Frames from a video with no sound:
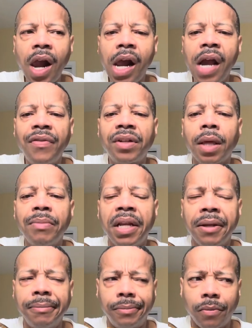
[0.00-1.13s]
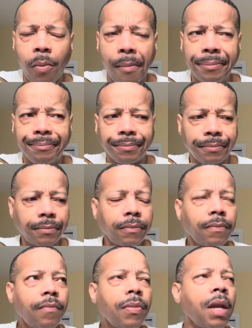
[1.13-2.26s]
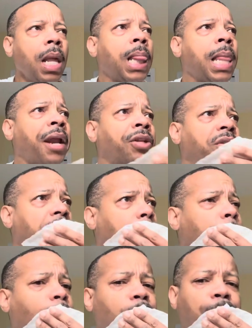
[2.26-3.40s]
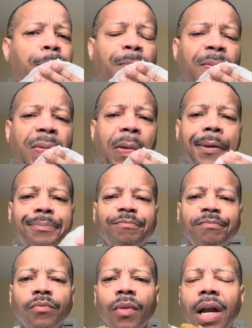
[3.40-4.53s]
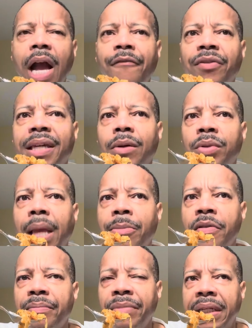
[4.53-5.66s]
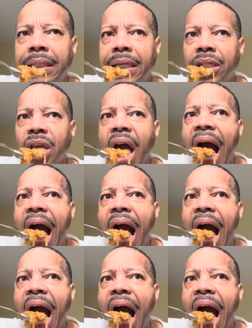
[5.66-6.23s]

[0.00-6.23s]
I have another meeting later today. I forget what that meeting is.